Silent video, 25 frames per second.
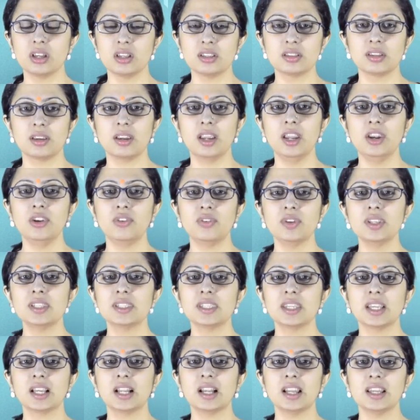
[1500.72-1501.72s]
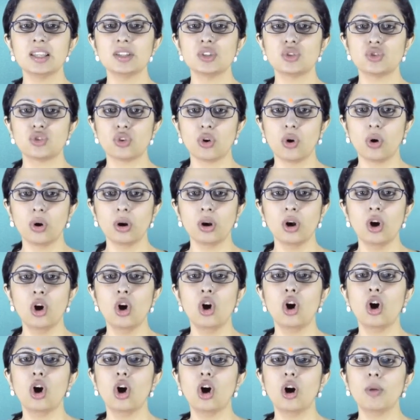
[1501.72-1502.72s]
is intrinsically strong,
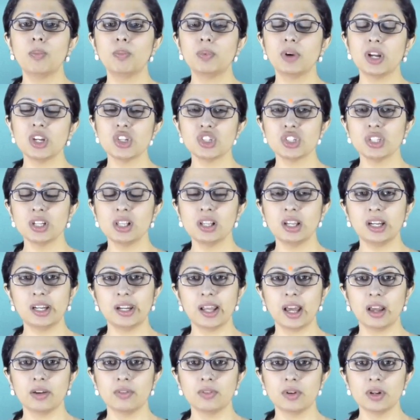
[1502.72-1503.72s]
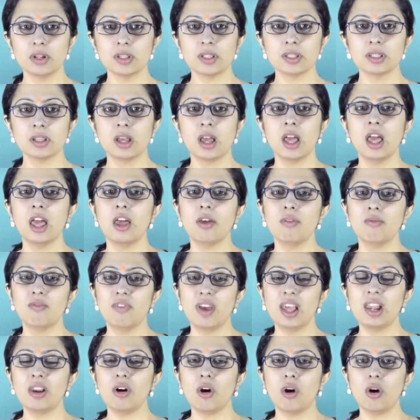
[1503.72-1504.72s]
operationally diverse,
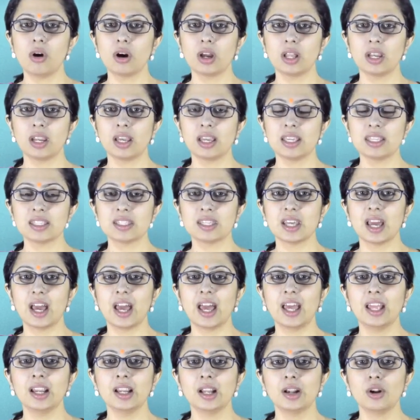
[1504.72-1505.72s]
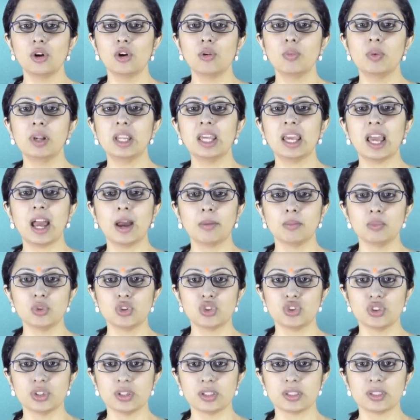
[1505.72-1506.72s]
well organized and globally
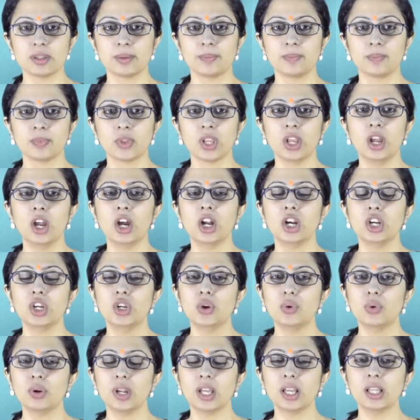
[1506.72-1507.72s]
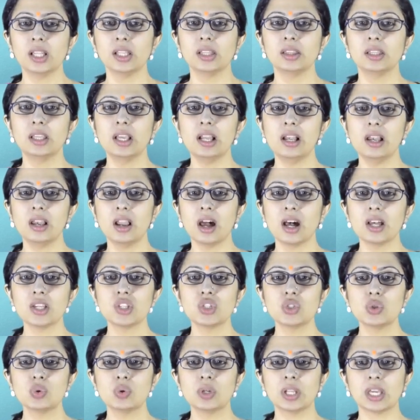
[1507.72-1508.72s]
ambitious. During the
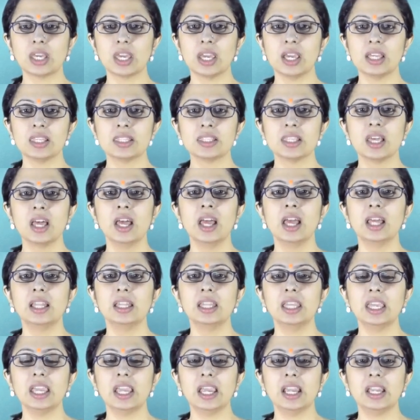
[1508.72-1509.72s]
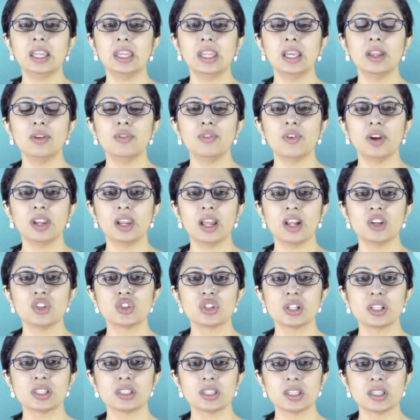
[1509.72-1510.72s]
last 2 decades, the Indian
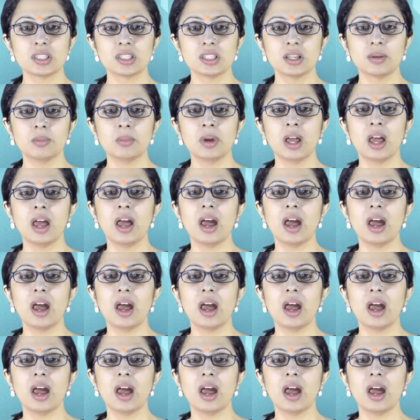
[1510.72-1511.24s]
financial system